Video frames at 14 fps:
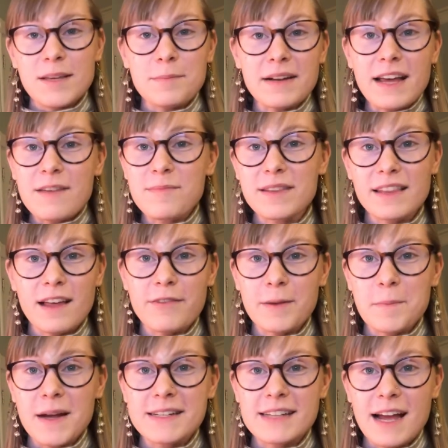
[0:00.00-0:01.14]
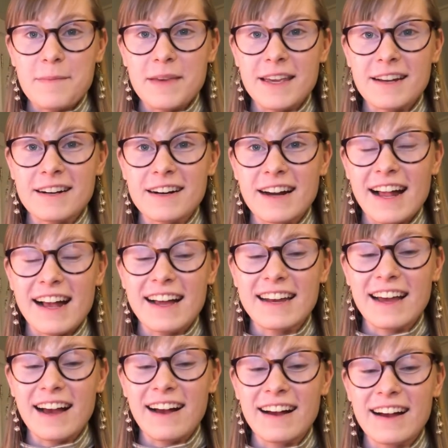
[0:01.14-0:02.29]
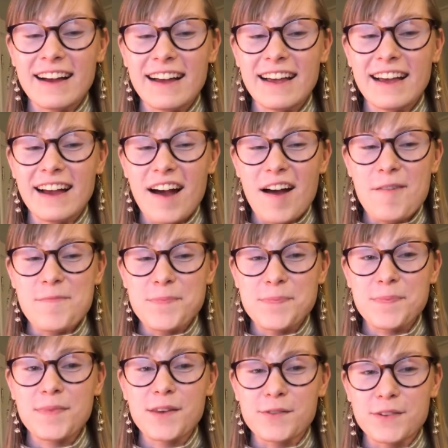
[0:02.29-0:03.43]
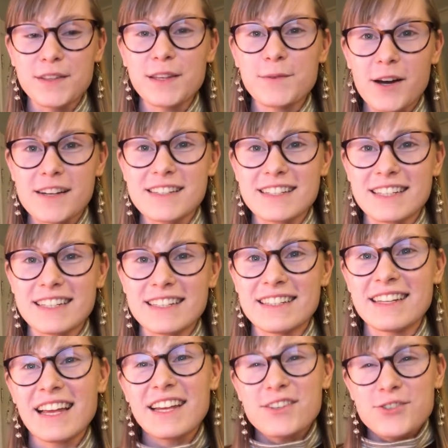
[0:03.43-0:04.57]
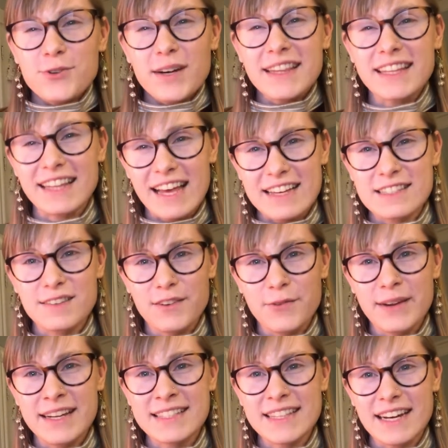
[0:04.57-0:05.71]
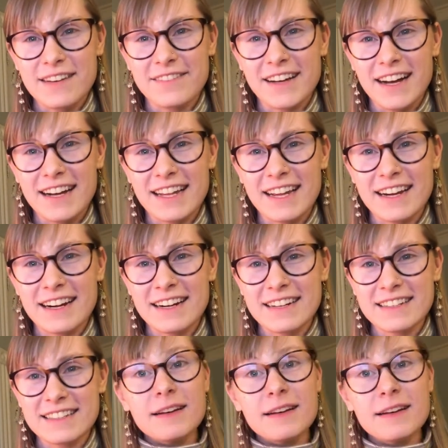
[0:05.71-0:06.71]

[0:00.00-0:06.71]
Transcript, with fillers: But I've been loving my time here and I um, really want to enjoy the last few weeks that I've got here.